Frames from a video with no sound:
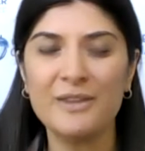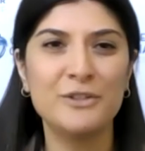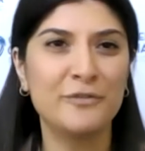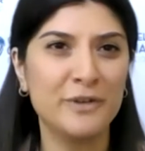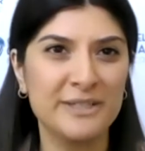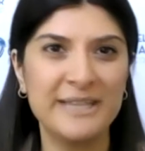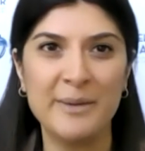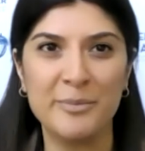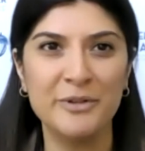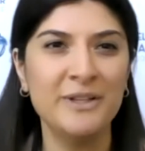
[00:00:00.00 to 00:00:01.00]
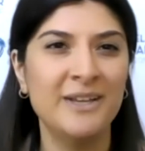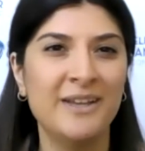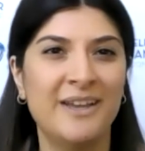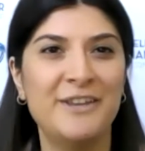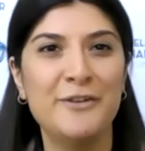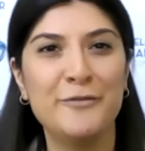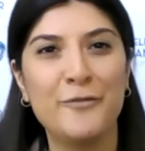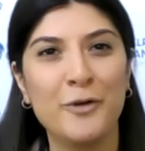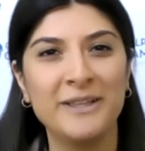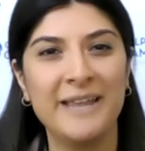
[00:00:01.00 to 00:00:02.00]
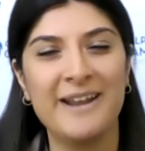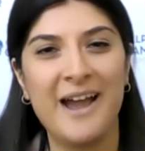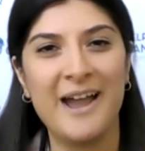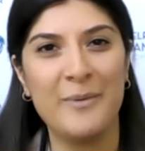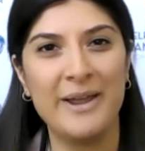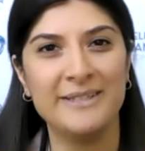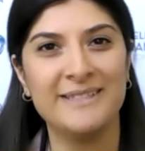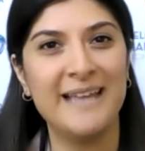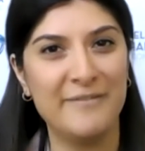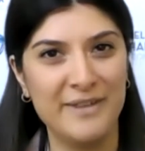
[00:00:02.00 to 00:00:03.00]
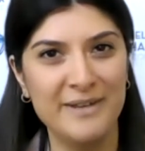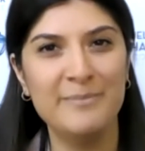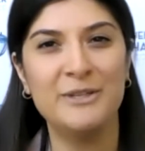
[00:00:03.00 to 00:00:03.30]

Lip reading: So for example, a new 4-lane Highway 7